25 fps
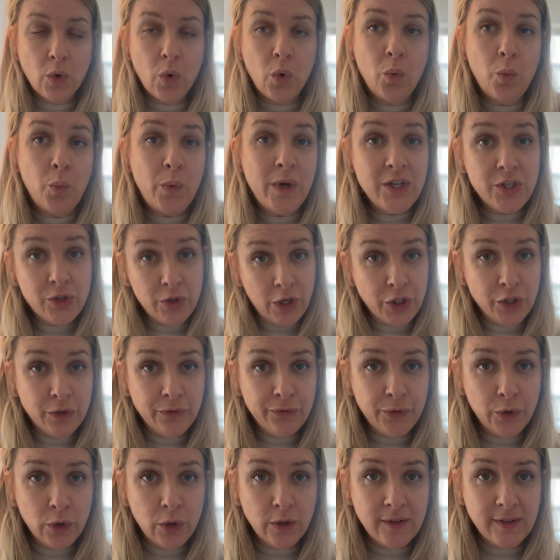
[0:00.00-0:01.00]
We stretch and
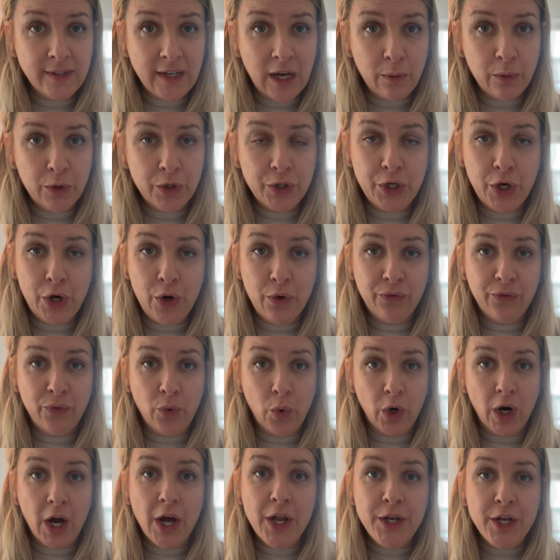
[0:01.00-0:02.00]
fold sourdough
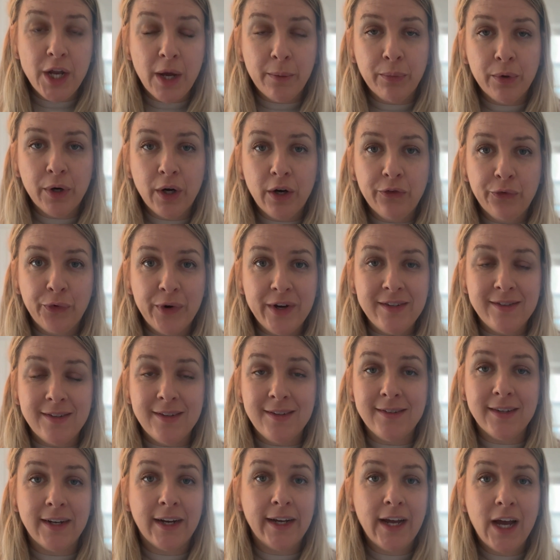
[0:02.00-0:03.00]
for a number of
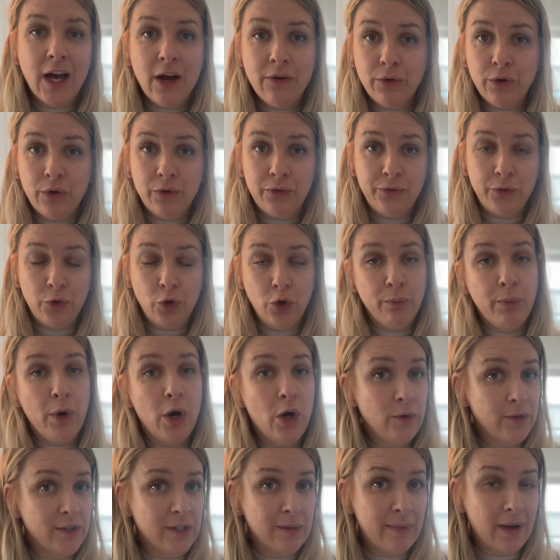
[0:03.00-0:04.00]
reasons, and I have a full
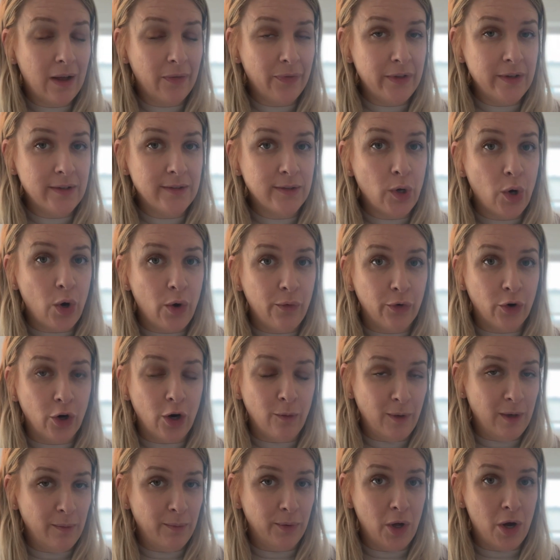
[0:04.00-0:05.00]
post about this over on
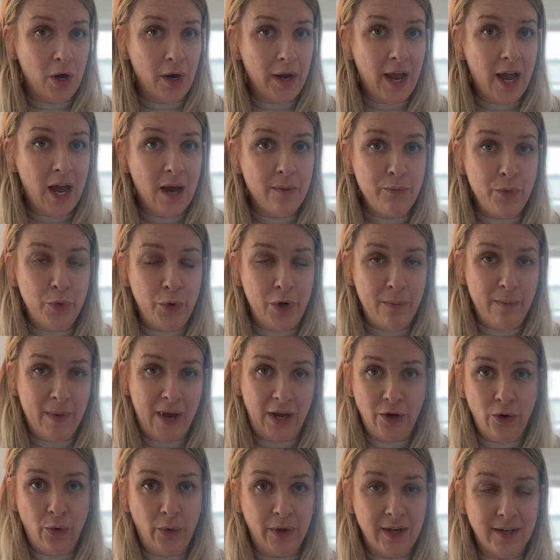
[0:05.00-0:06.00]
my blog at
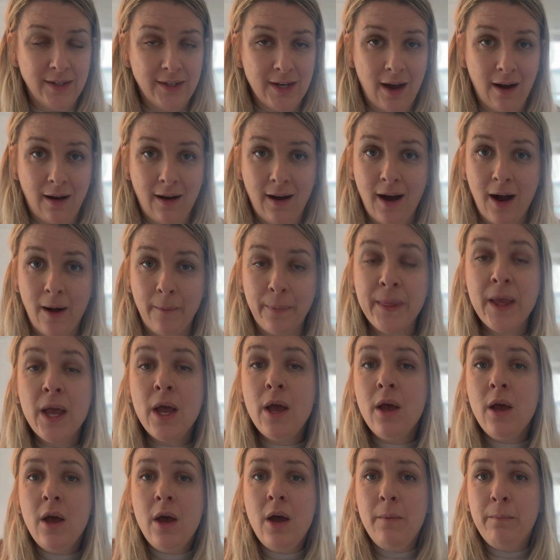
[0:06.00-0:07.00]
moonandmagnolia.com.
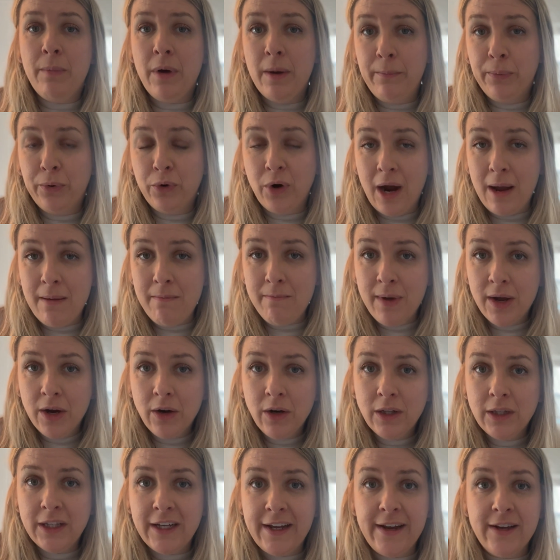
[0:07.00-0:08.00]
But
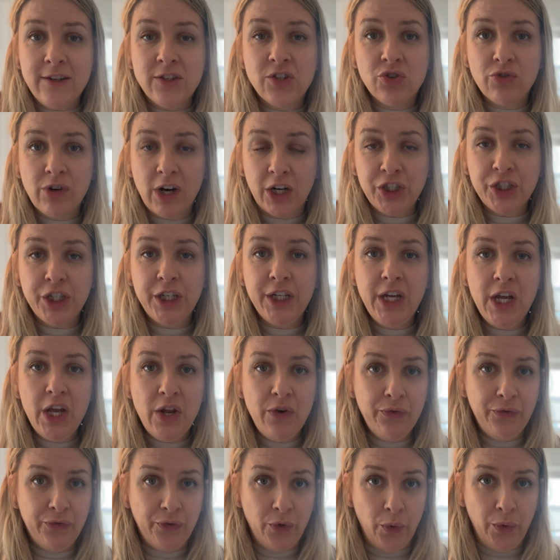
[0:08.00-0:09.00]
primarily, stretching
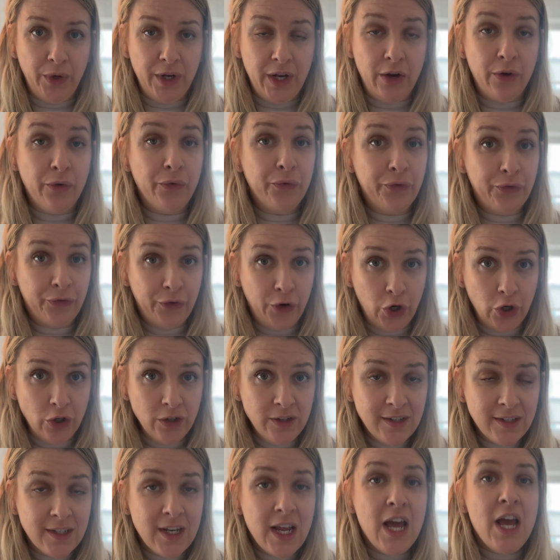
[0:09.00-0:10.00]
and folding
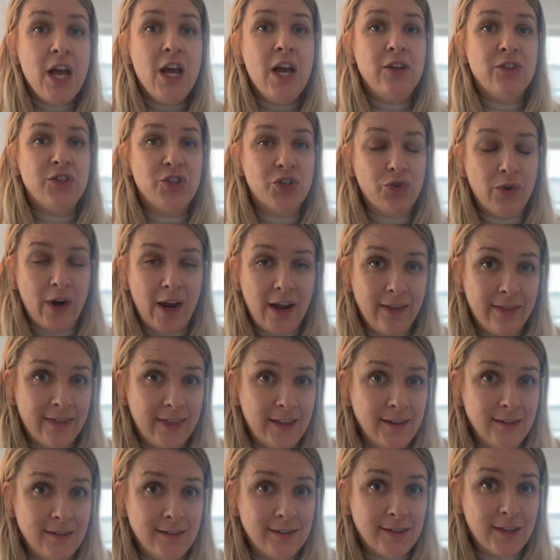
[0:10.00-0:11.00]
first
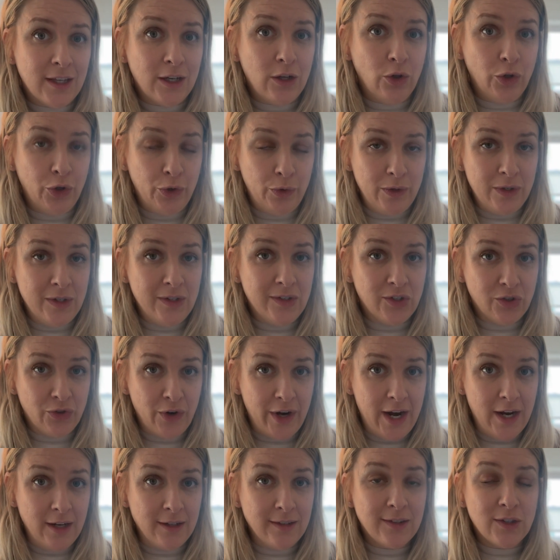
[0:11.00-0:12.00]
strengthens the gluten
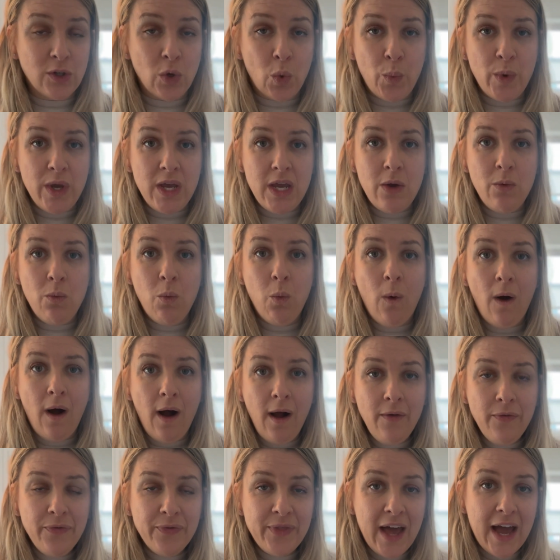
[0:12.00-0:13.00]
strands. So we
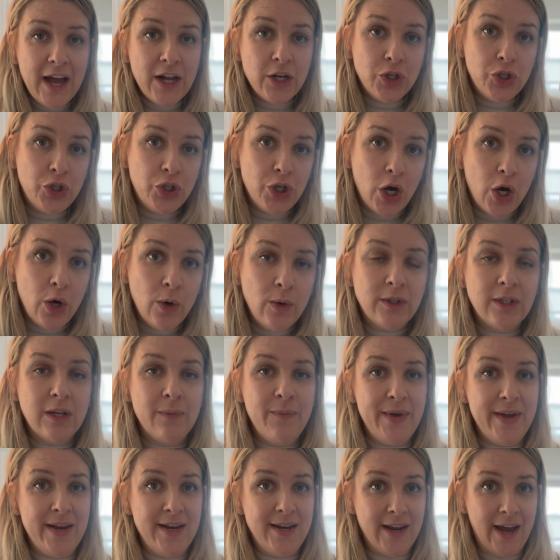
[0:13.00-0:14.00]
want that dough to
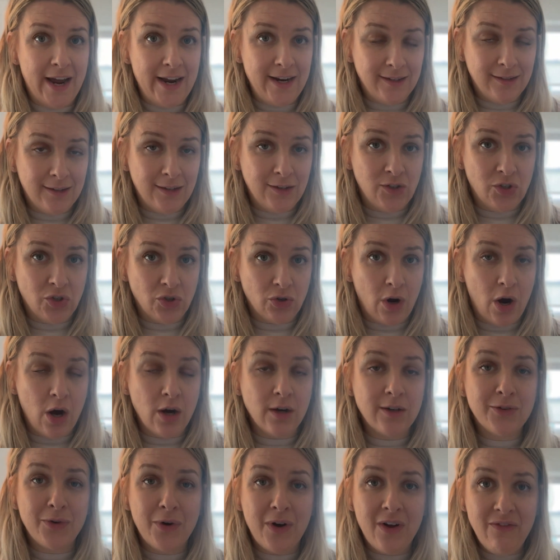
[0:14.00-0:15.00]
be nice and
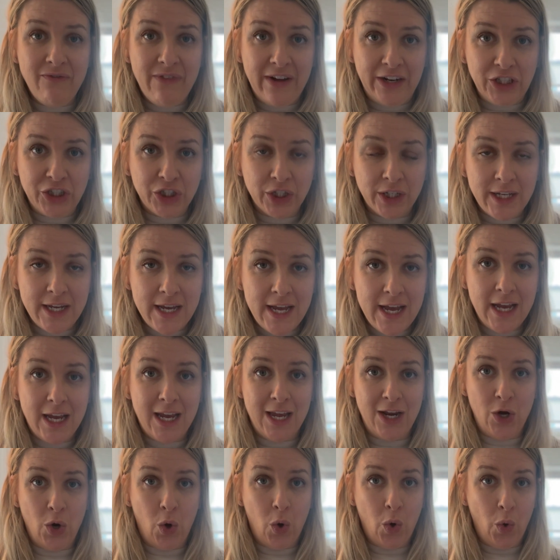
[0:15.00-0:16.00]
strong so eventually it
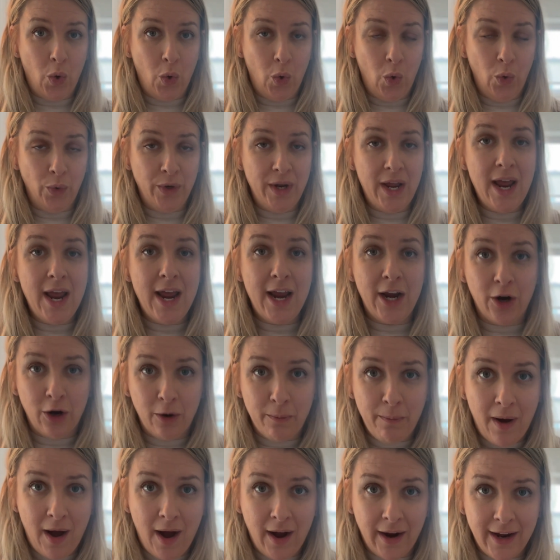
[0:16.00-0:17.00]
can hold air
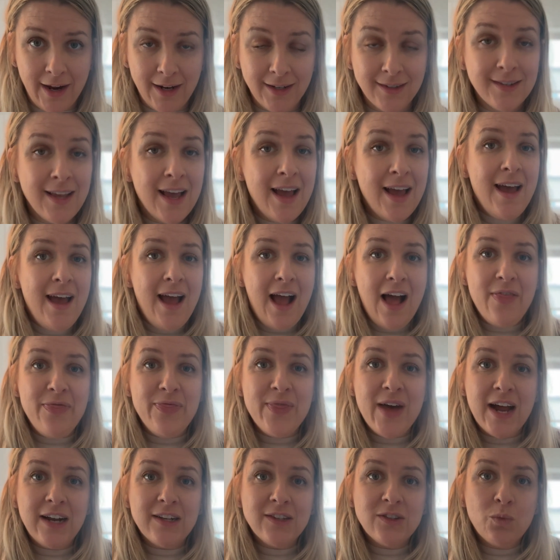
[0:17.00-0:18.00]
pockets. And
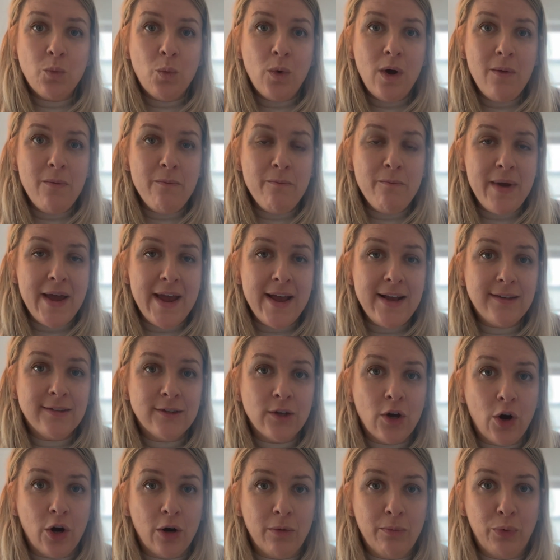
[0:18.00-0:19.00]
that's what makes
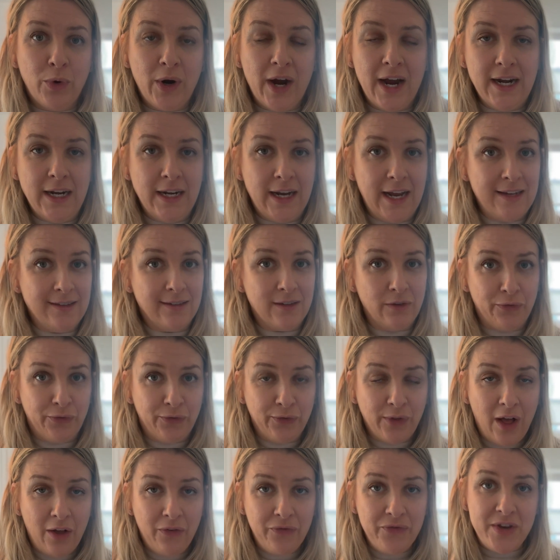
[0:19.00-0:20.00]
our bread nice and
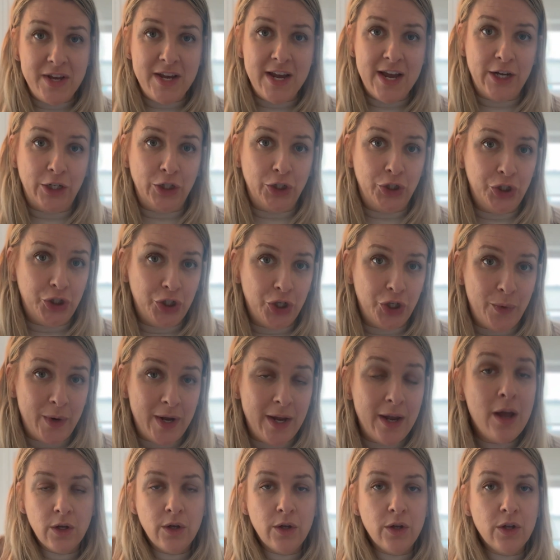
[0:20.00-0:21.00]
fluffy and
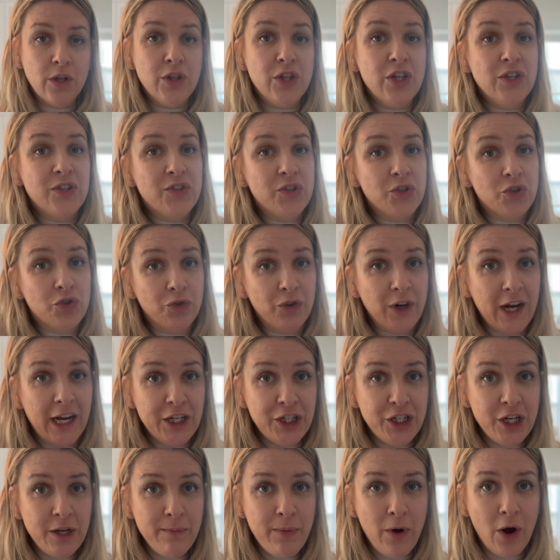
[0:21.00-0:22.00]
chewy. The
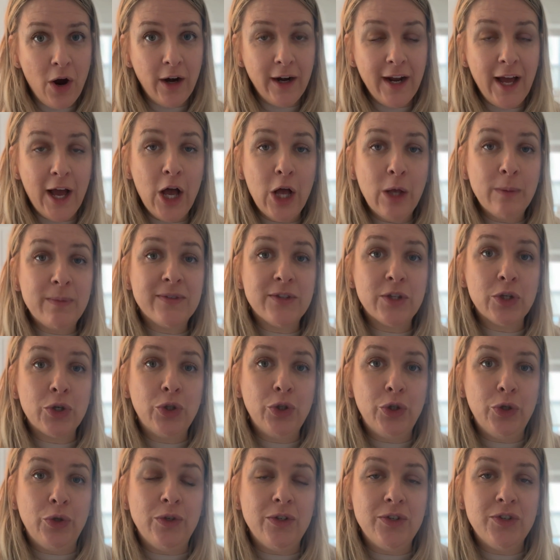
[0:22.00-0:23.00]
stretching part helps the
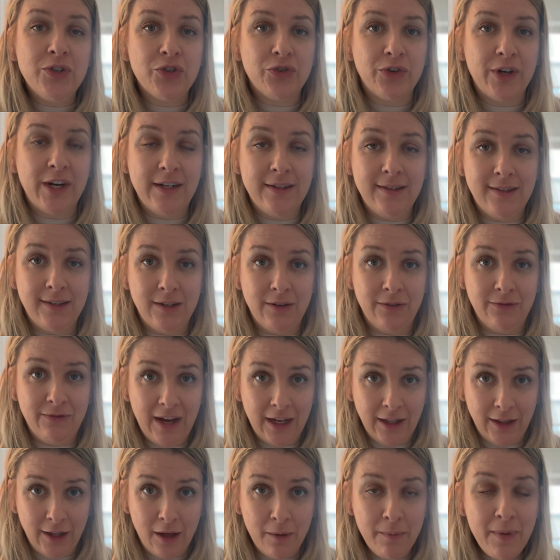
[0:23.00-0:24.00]
gluten strands
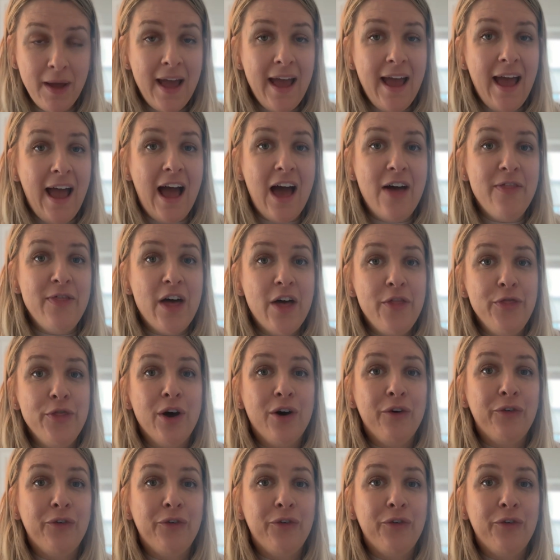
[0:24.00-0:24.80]
develop, and then the